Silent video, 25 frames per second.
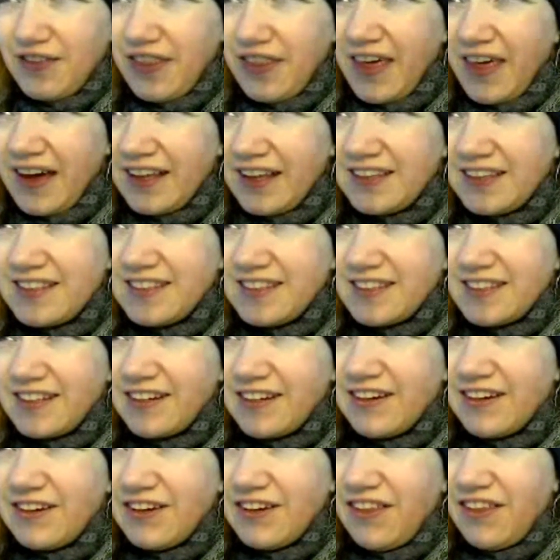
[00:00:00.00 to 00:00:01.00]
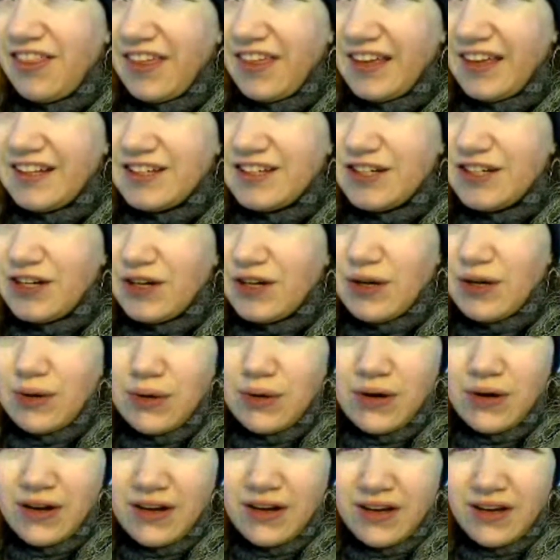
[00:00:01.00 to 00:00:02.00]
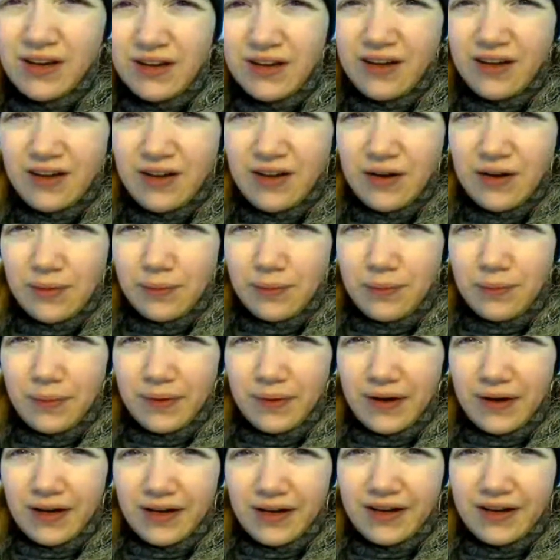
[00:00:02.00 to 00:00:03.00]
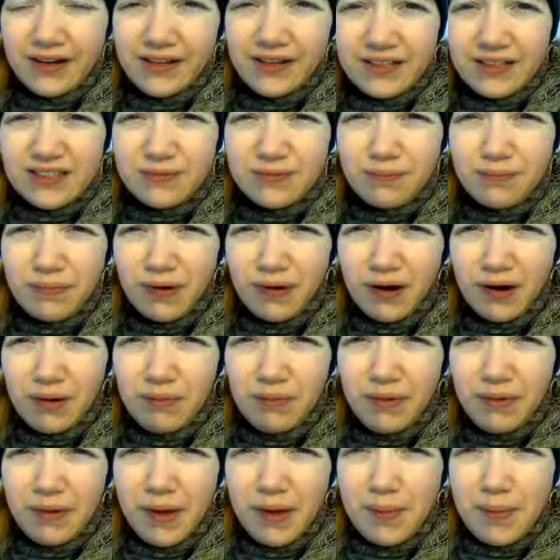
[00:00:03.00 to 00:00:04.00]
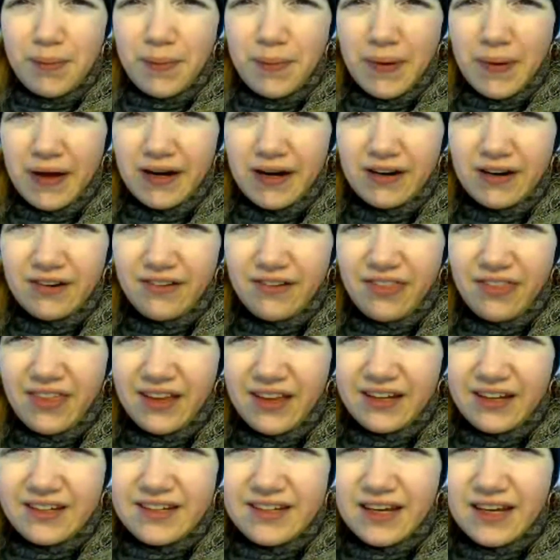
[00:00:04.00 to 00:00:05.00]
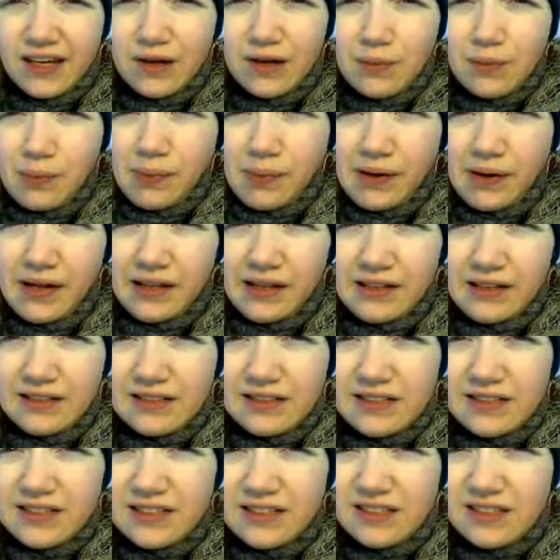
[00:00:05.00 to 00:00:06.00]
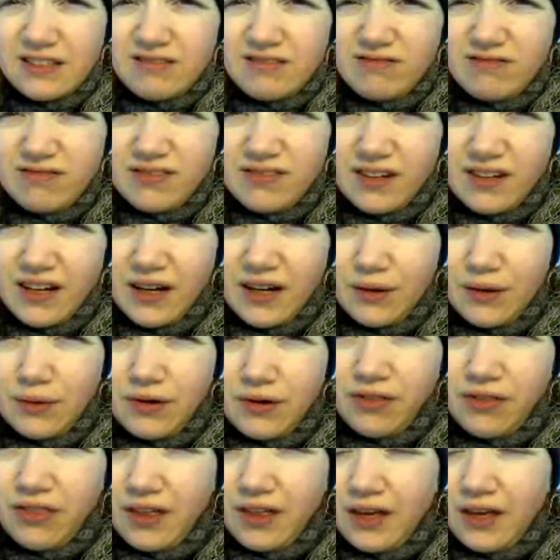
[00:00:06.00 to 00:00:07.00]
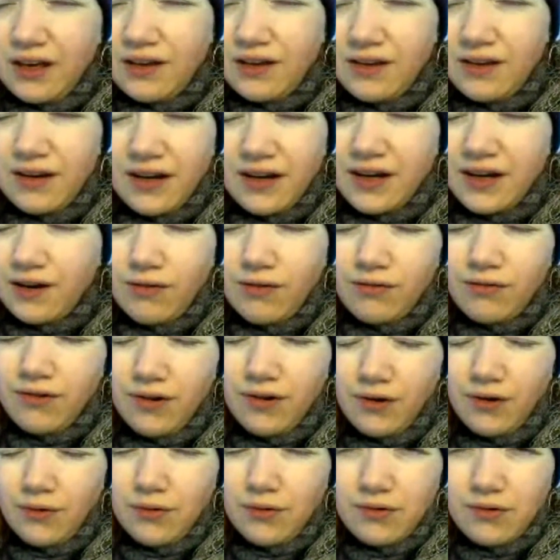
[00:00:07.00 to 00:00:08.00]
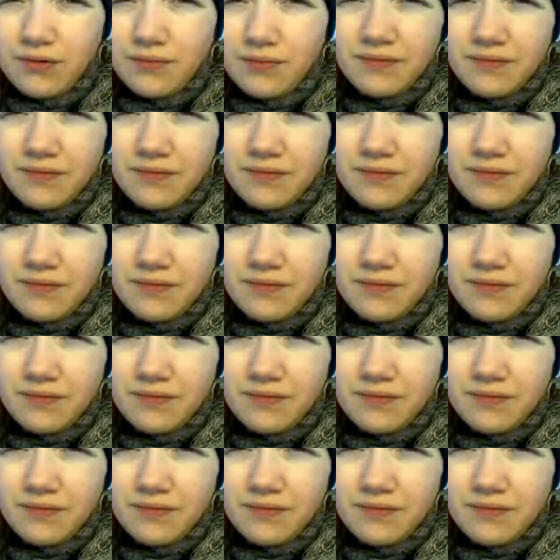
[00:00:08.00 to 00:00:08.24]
if that's a good thing to do, but it's probably better than taking pills, I would think. I don't know.